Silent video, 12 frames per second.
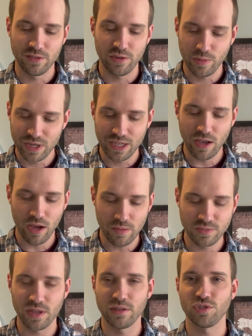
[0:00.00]
And so when he
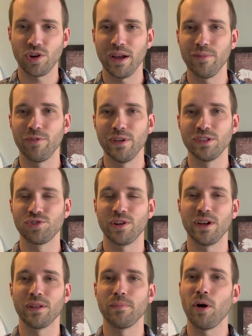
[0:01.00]
comes on triumphal
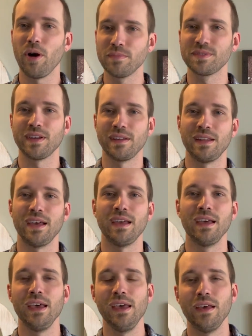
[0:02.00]
entry on Palm
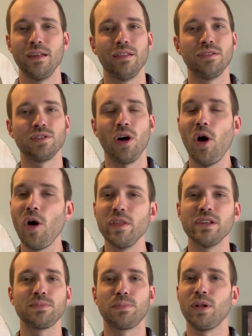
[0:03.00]
Sunday, there's
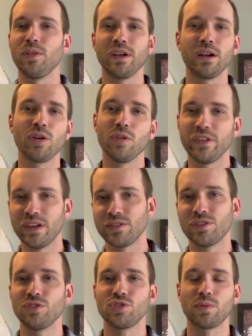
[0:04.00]
all this political
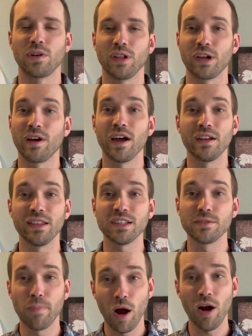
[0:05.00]
tension swirling around. And
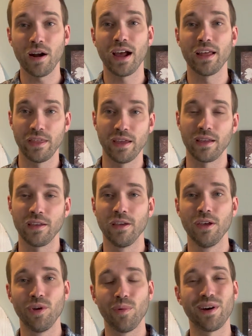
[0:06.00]
that's part, I
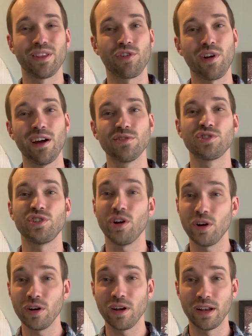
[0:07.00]
think, why the crowds
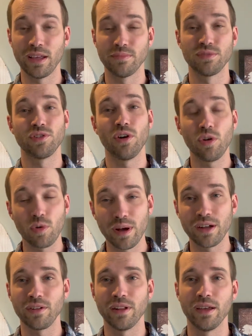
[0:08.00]
turn on him so
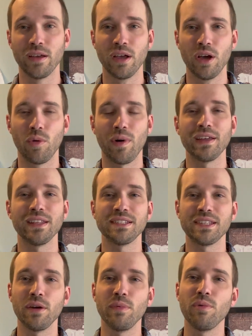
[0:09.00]
quickly. Why
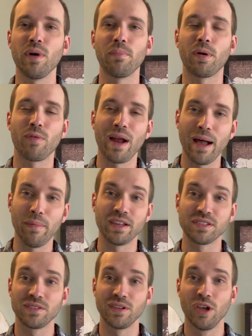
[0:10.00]
they say, "We want
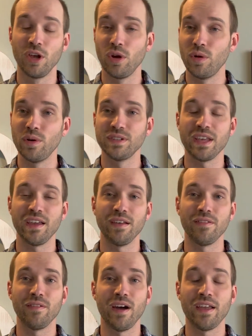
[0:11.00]
Barabbas," who is
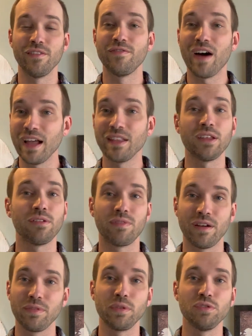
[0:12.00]
a violent
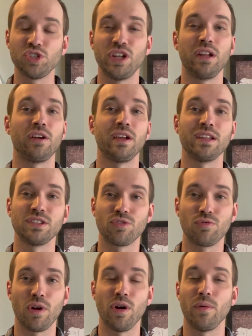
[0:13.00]
revolutionary
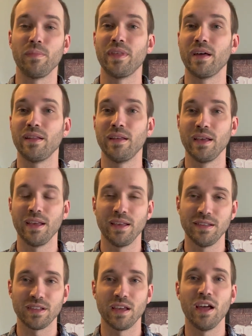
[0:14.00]
against Rome, that
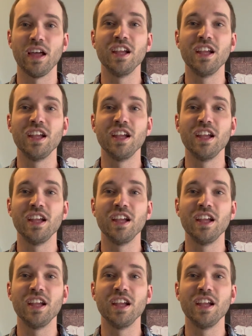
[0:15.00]
he's